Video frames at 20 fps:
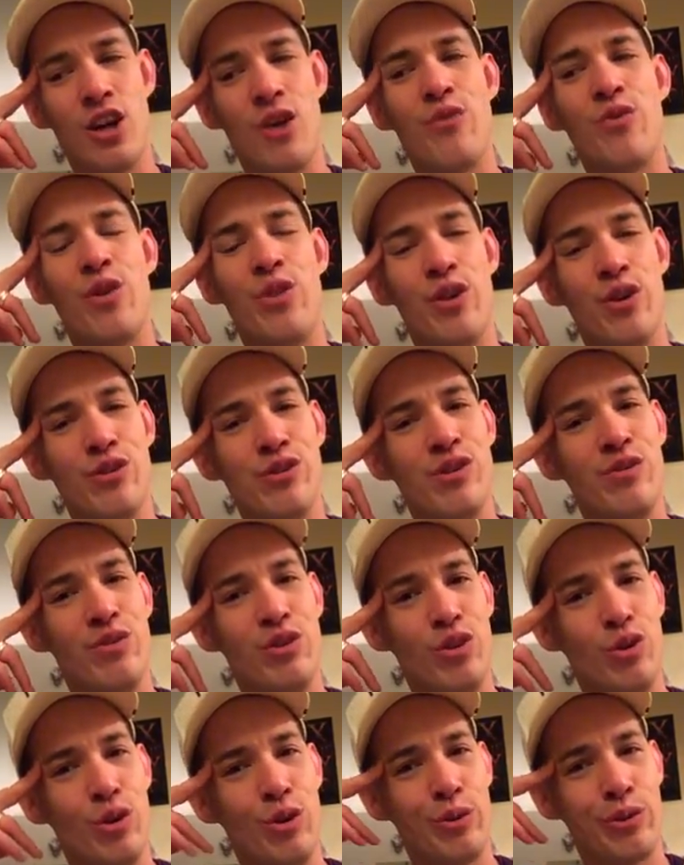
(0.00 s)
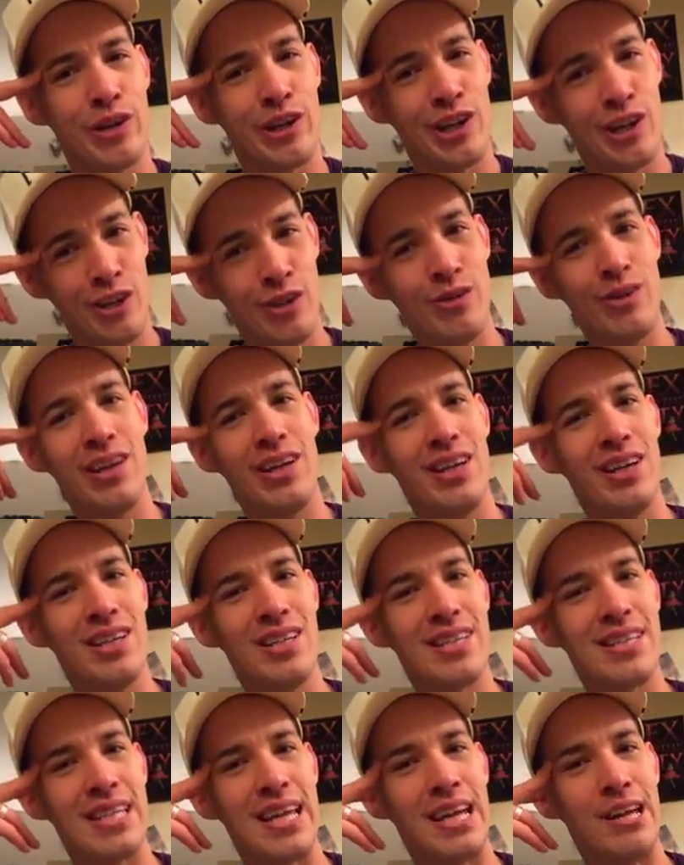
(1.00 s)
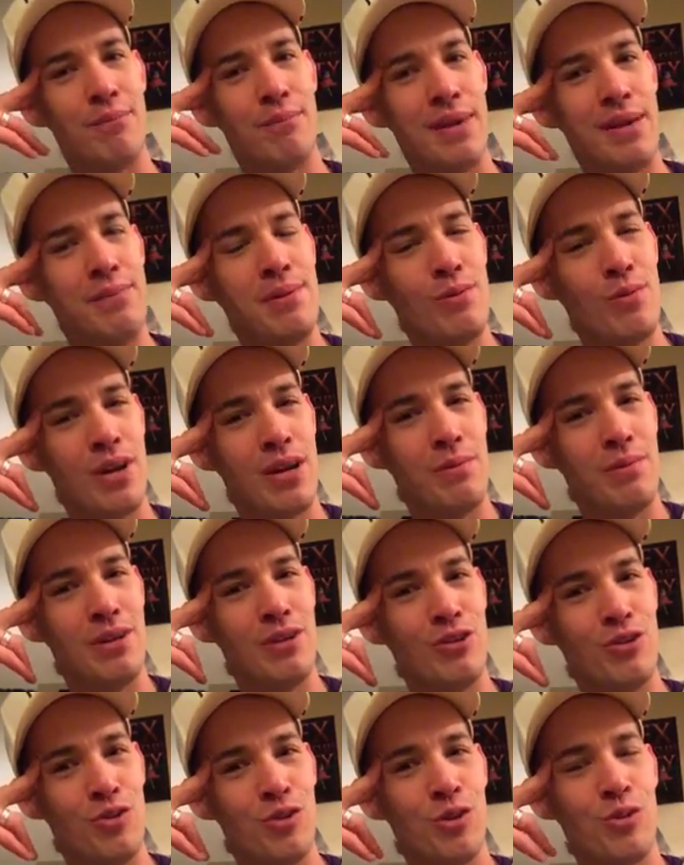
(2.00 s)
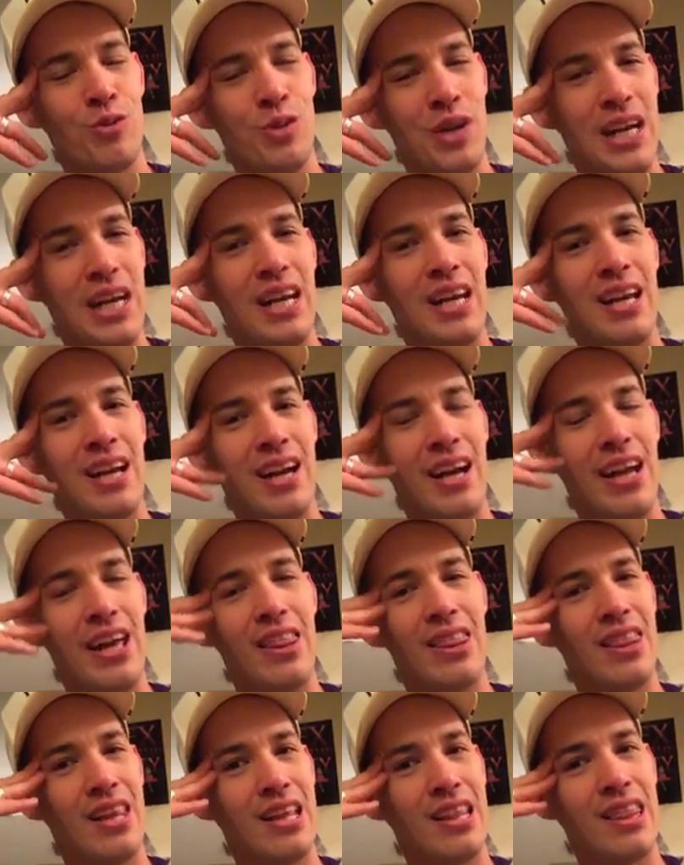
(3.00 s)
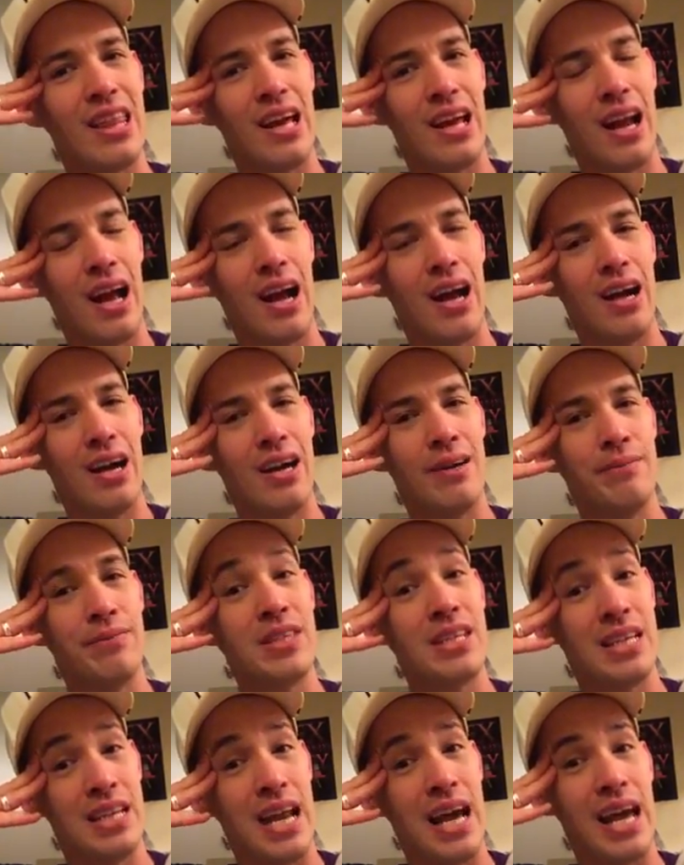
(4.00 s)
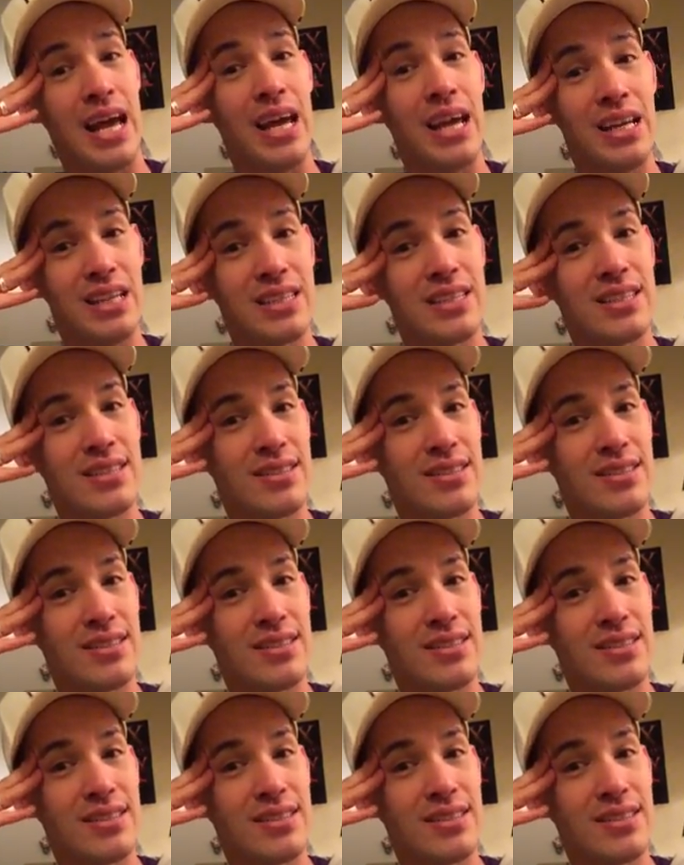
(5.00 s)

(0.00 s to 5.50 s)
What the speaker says: for those of you who were curious and maybe wanted me to do a reading, I think that tonight